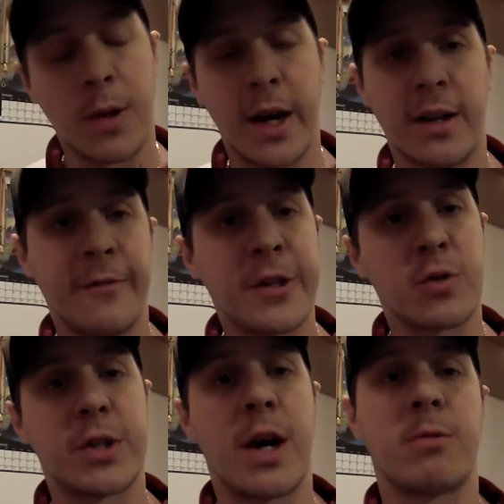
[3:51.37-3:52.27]
like to fish
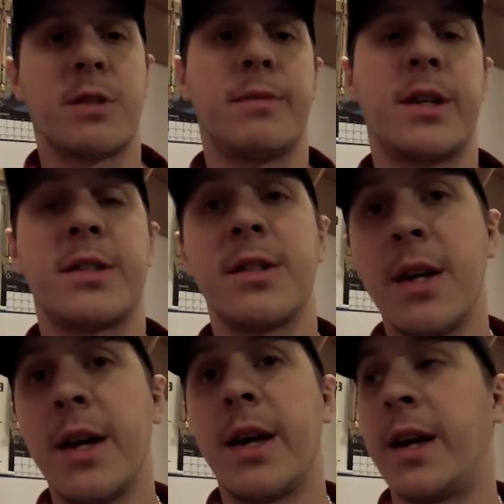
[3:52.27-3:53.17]
with drop shot because
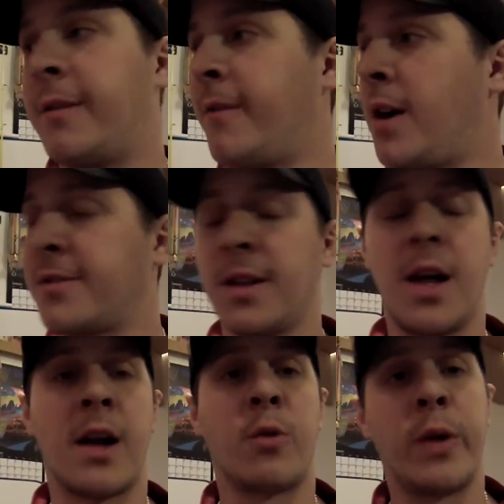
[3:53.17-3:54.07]
it involves a
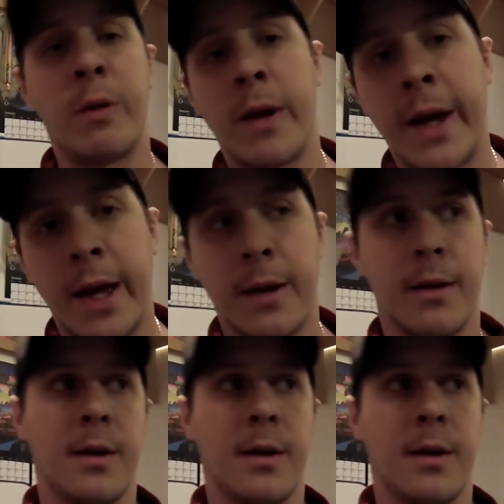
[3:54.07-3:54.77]
lot of re-rigging.